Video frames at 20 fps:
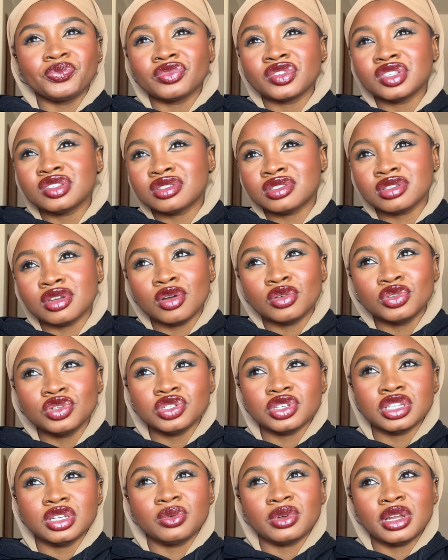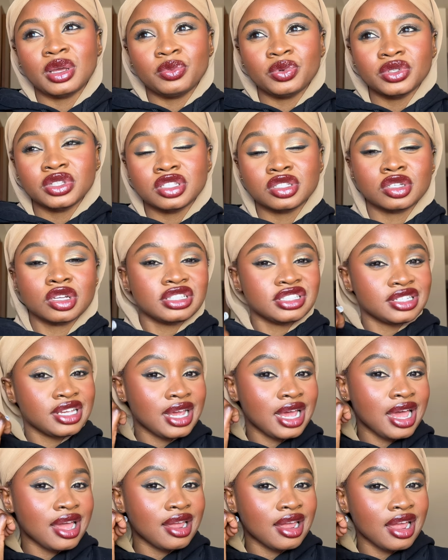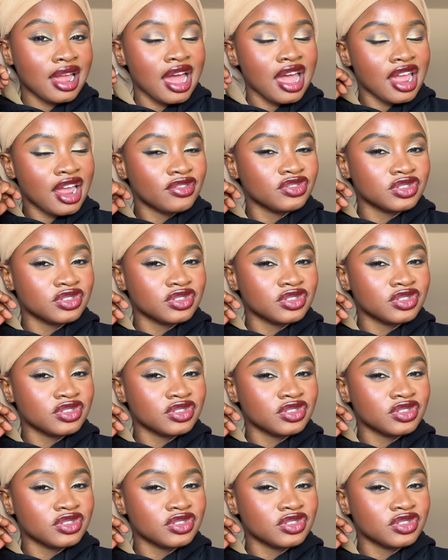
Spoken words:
So usually when I put this cutter, I have